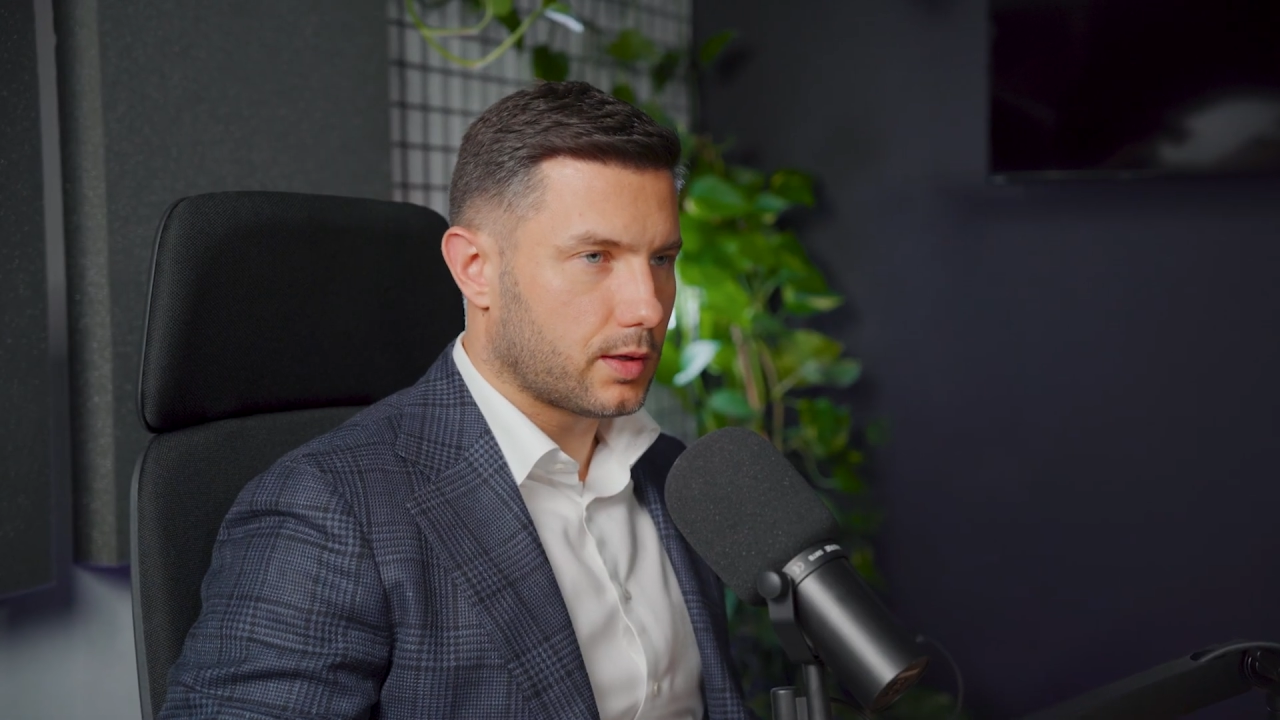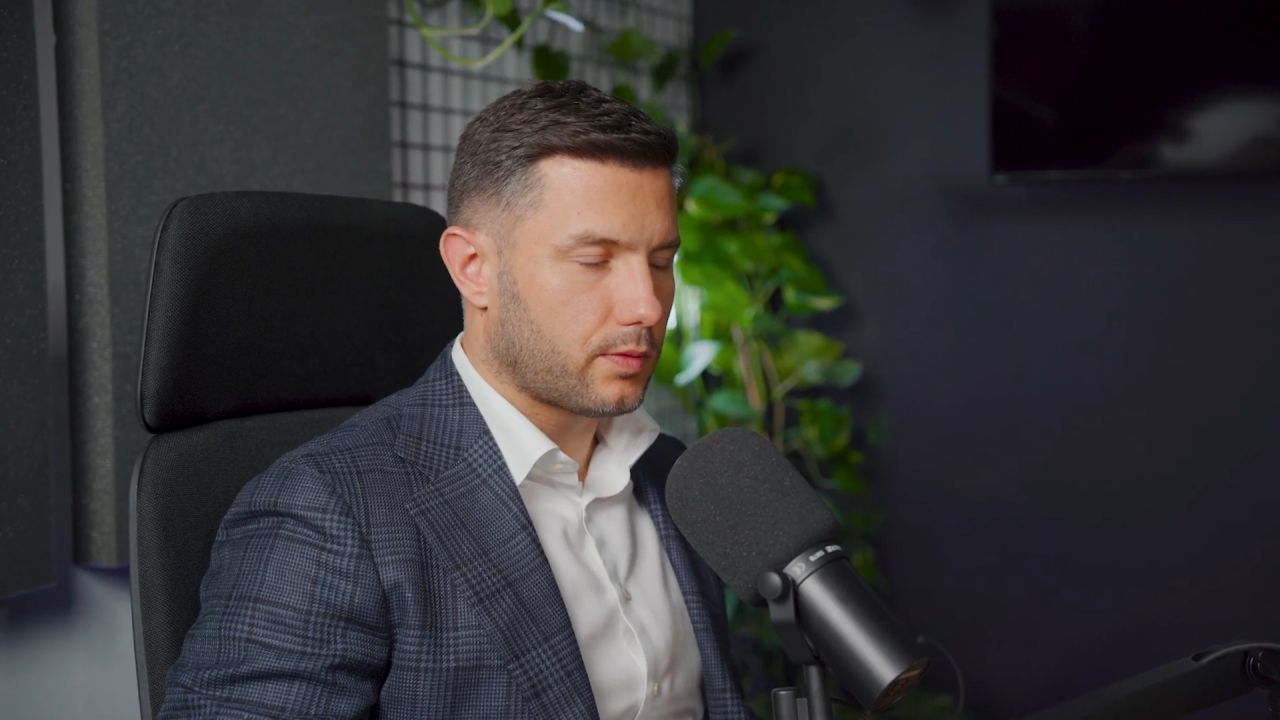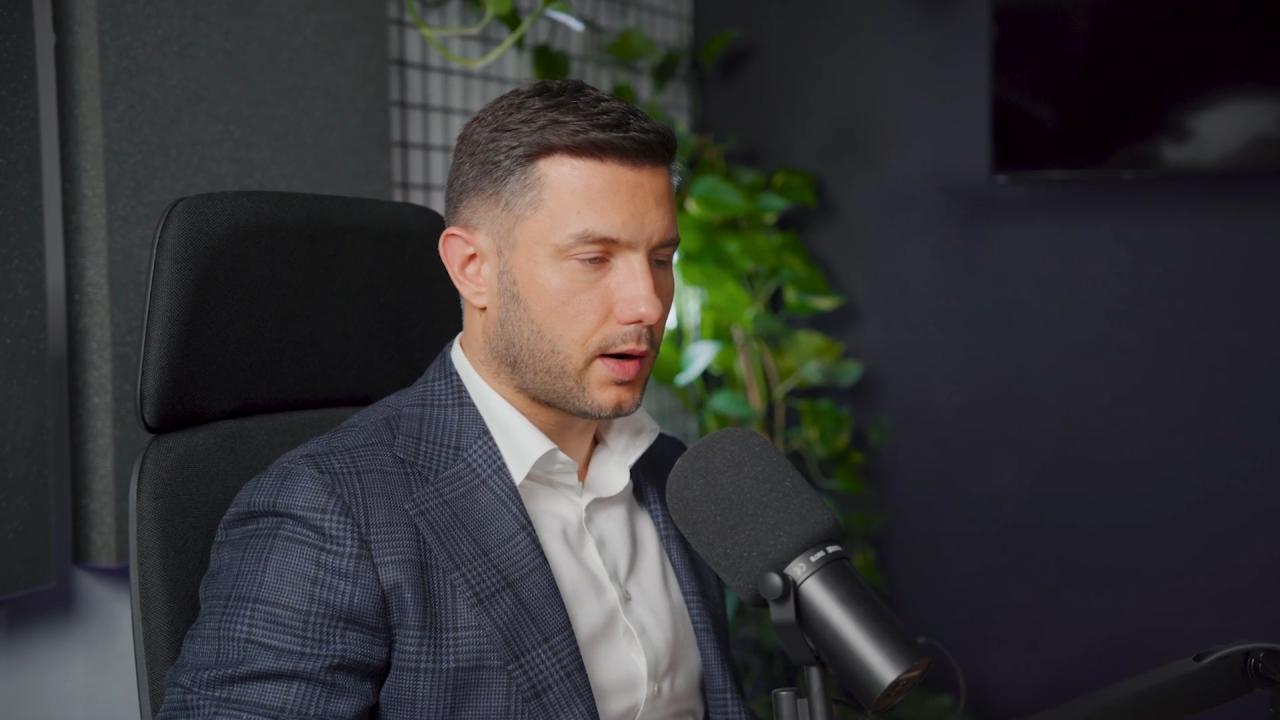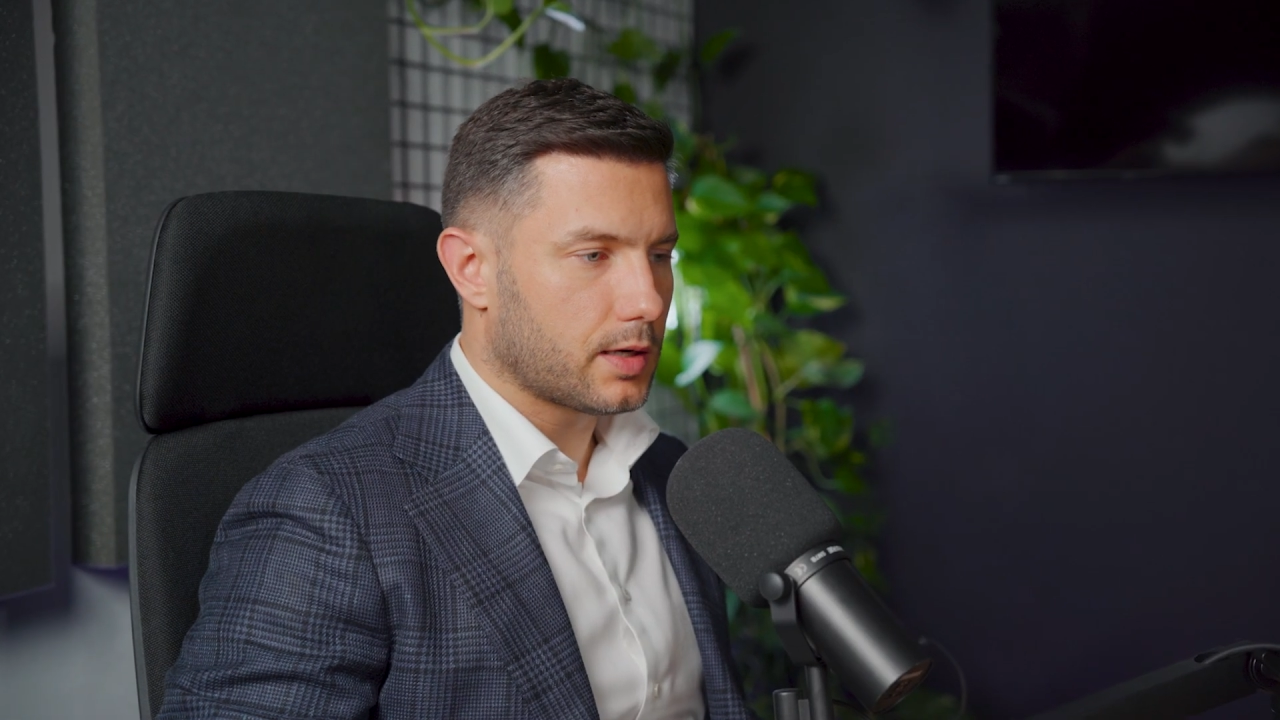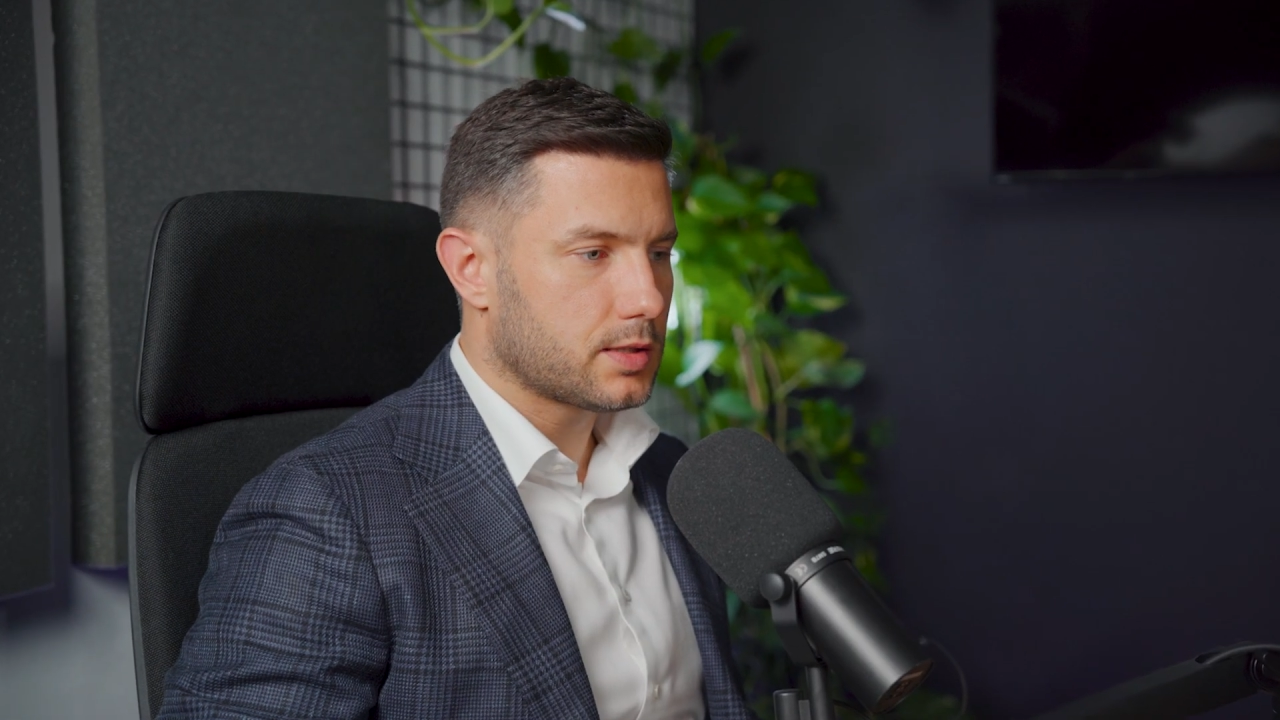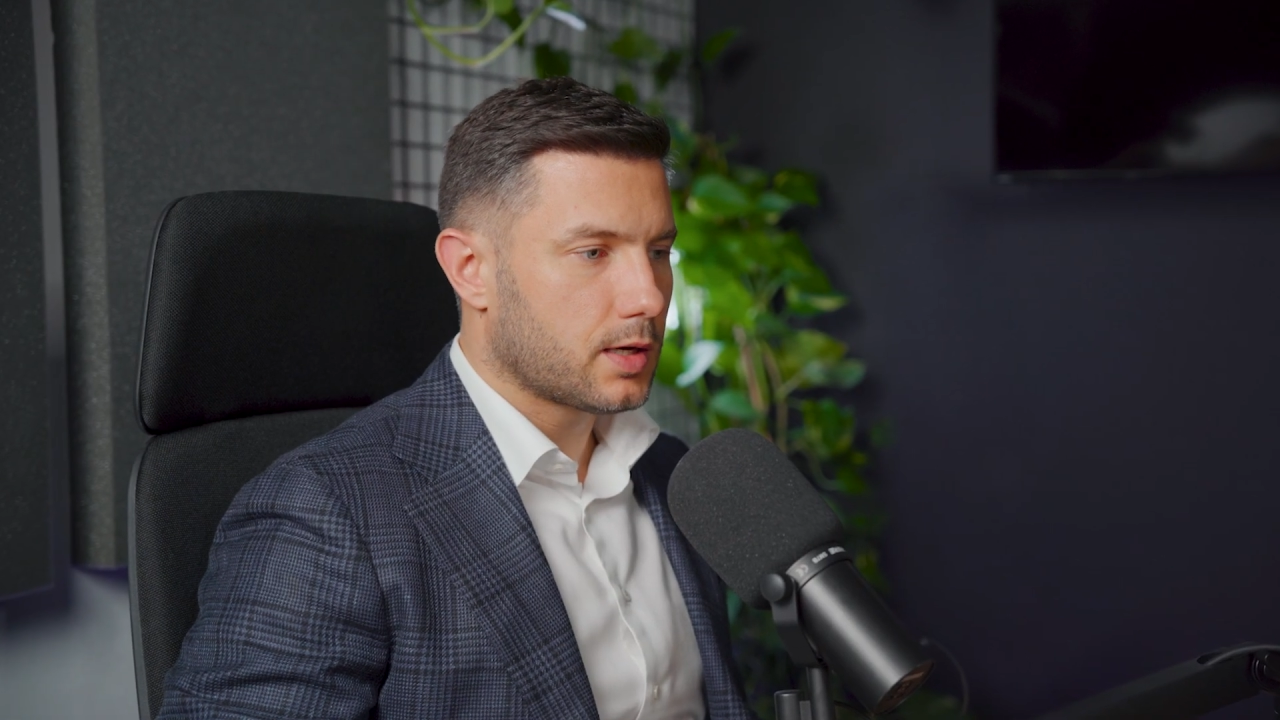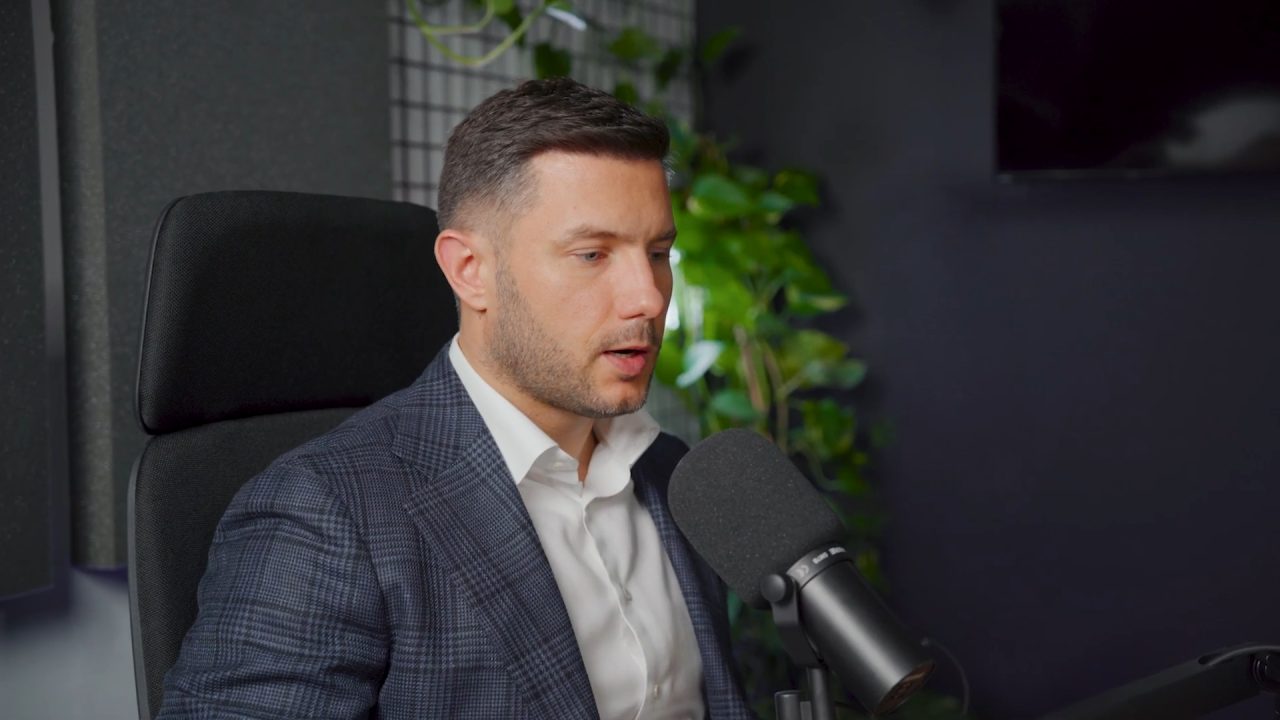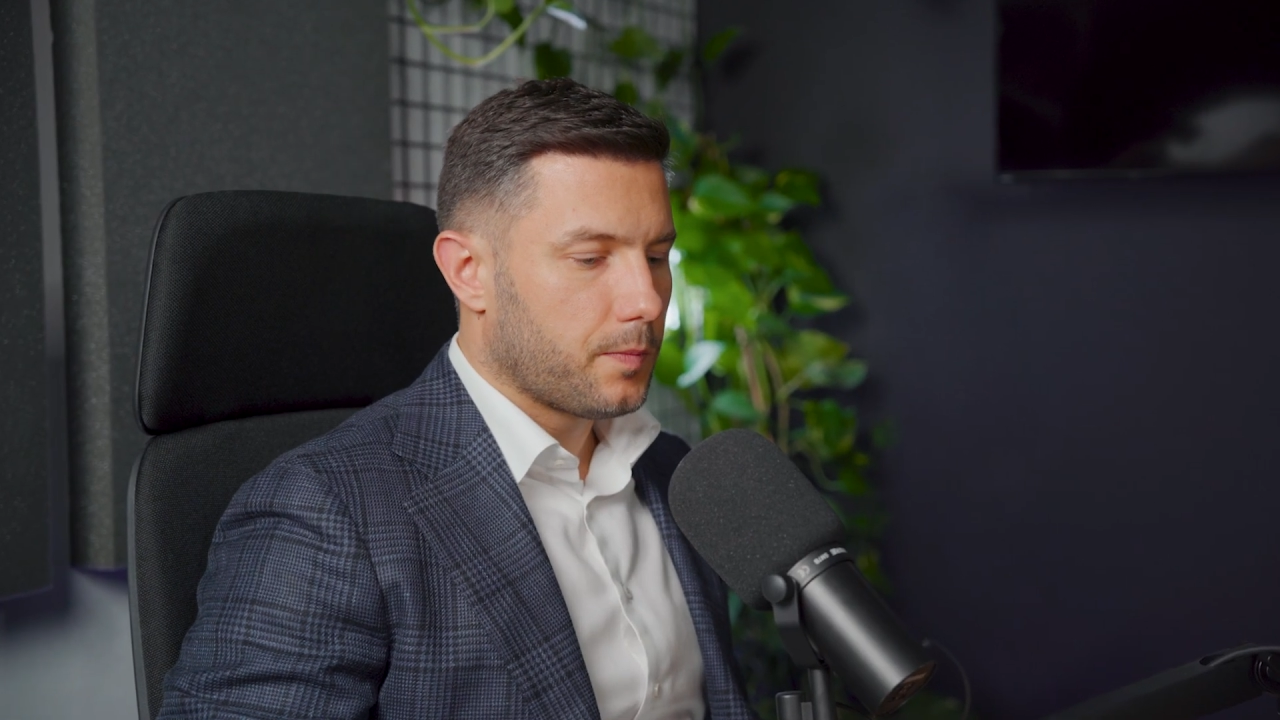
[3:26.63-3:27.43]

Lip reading: device